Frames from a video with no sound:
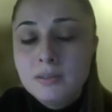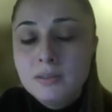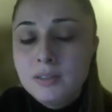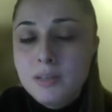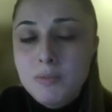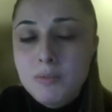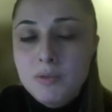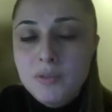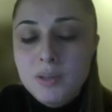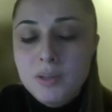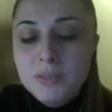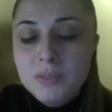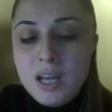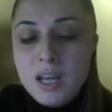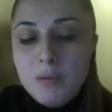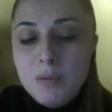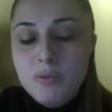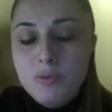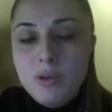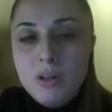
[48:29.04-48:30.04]
some of them
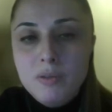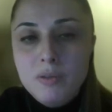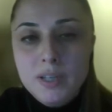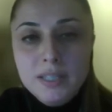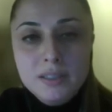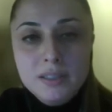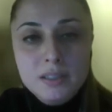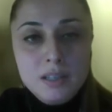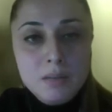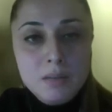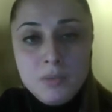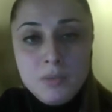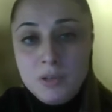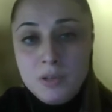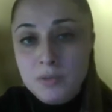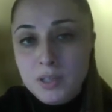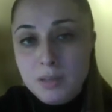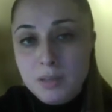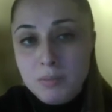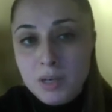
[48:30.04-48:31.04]
time evolving, some
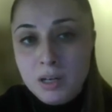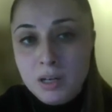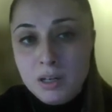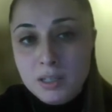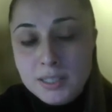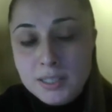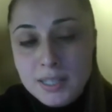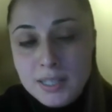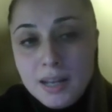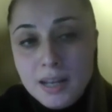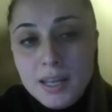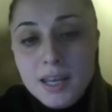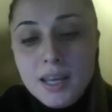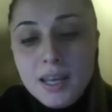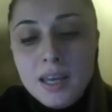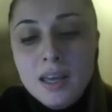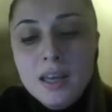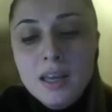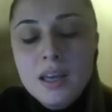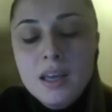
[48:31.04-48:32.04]
of them are static.